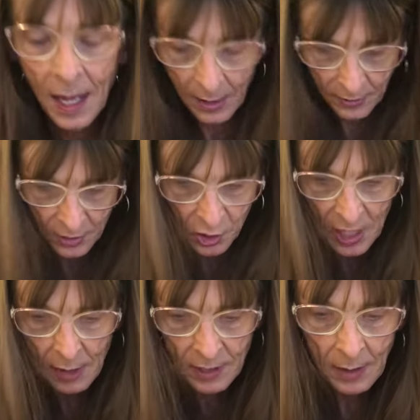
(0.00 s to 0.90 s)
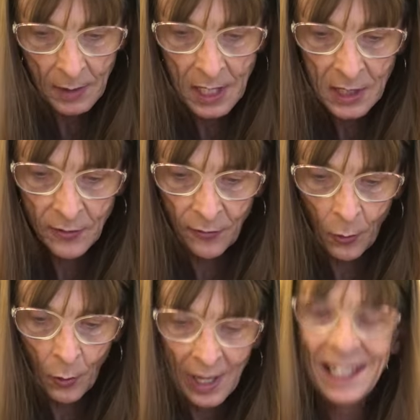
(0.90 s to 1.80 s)
And the shout out is
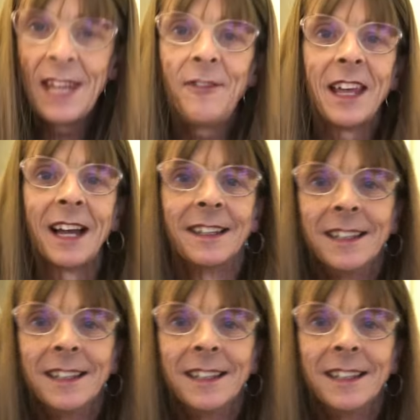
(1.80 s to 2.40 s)
for Olivia.